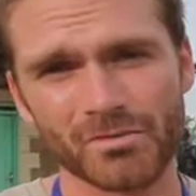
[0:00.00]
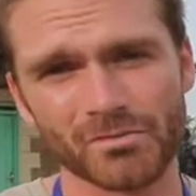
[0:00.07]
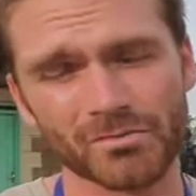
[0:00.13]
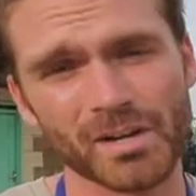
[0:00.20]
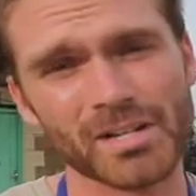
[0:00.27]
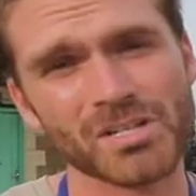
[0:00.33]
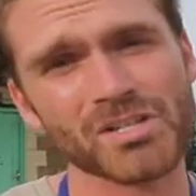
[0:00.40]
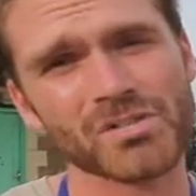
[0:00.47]

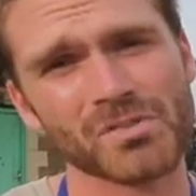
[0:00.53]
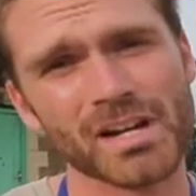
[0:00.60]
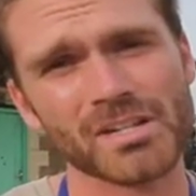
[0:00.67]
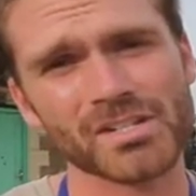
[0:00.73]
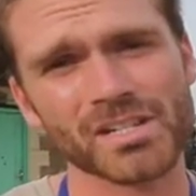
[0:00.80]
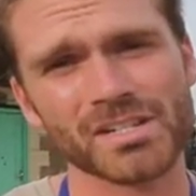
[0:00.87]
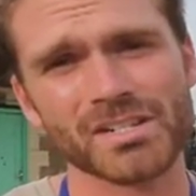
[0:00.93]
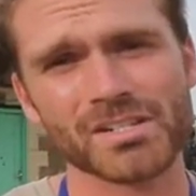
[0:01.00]

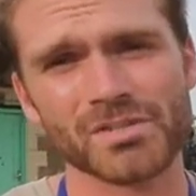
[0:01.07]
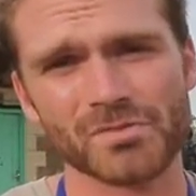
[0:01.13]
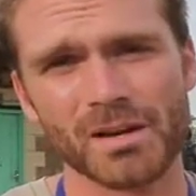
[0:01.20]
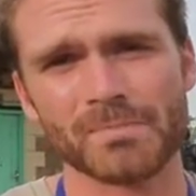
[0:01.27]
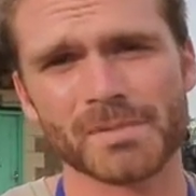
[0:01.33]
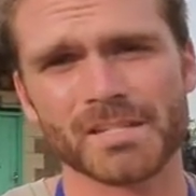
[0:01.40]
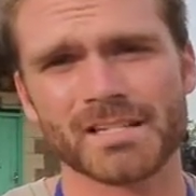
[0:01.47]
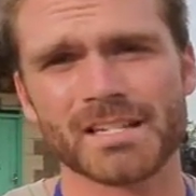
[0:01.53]
registration
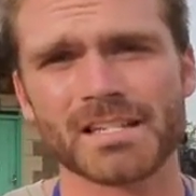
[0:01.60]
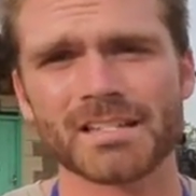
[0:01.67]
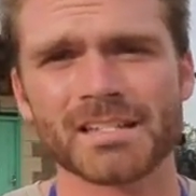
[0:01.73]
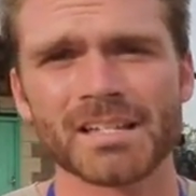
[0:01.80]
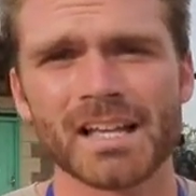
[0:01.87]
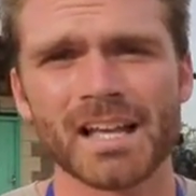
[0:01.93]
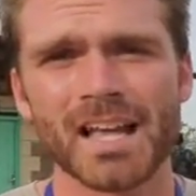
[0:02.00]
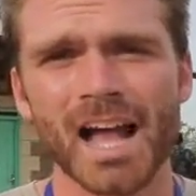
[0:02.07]

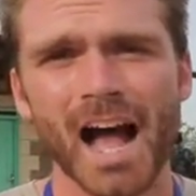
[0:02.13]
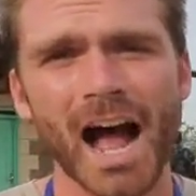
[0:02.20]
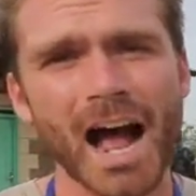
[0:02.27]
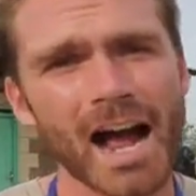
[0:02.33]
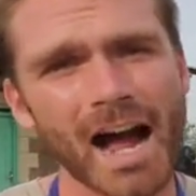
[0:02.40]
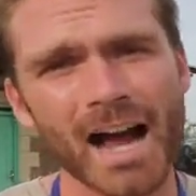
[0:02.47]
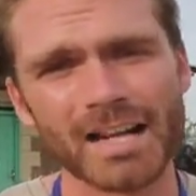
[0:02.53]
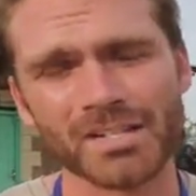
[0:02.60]
discrepancies,
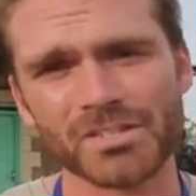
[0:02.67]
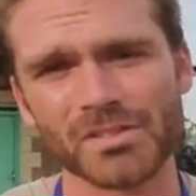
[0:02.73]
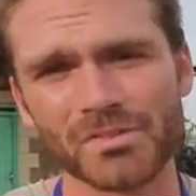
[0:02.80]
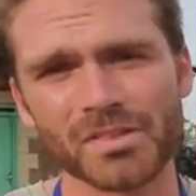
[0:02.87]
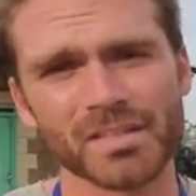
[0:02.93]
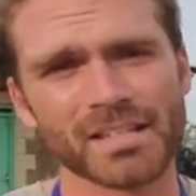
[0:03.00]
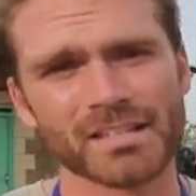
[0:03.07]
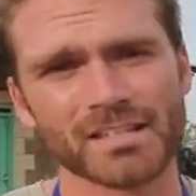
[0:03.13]
I do
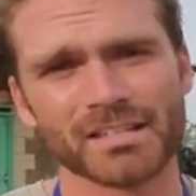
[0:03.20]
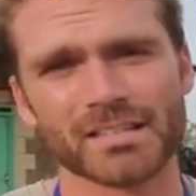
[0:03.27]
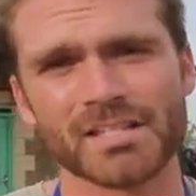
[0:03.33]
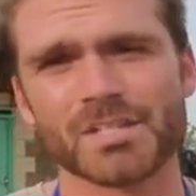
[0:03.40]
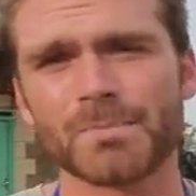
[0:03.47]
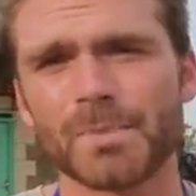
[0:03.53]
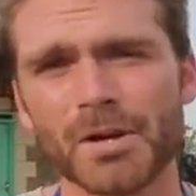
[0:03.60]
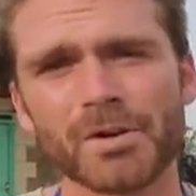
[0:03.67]
think that the
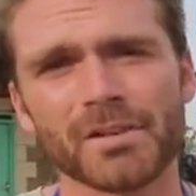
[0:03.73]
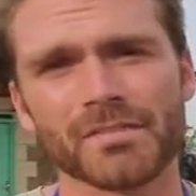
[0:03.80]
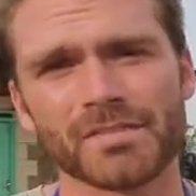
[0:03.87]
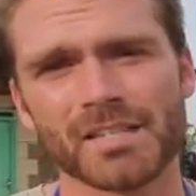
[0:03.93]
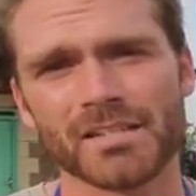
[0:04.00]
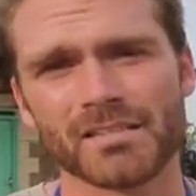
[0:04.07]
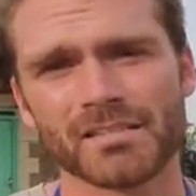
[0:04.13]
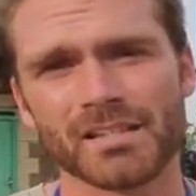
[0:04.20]
spirit of
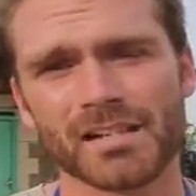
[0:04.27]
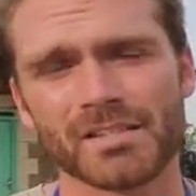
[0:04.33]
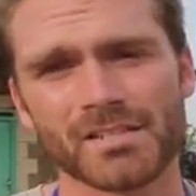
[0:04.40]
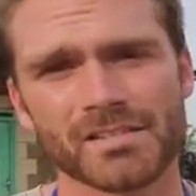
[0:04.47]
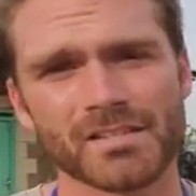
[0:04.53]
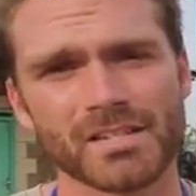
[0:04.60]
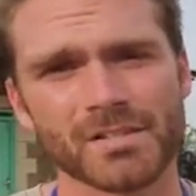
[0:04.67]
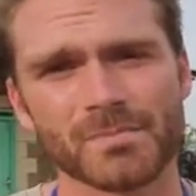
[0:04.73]
these
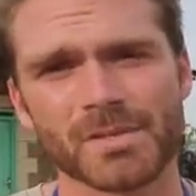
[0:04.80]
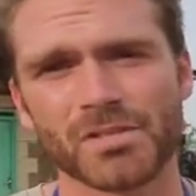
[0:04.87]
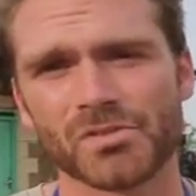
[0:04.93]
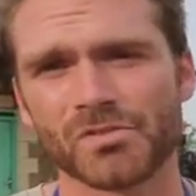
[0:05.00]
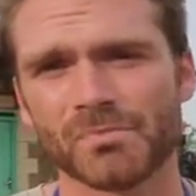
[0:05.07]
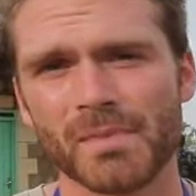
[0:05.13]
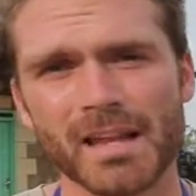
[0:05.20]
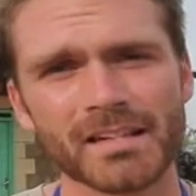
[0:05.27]
elections has been
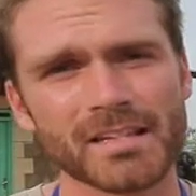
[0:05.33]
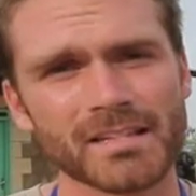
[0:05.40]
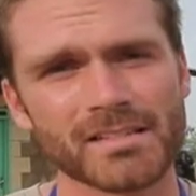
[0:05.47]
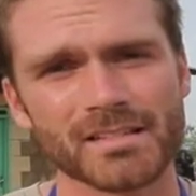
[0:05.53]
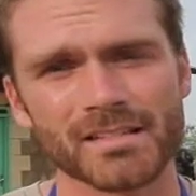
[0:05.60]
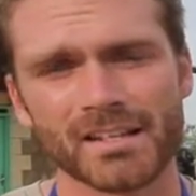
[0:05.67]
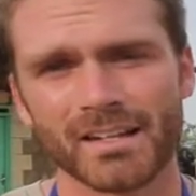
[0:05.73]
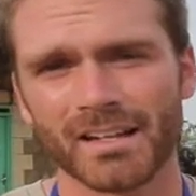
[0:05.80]

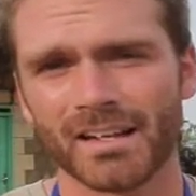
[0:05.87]
tremendous.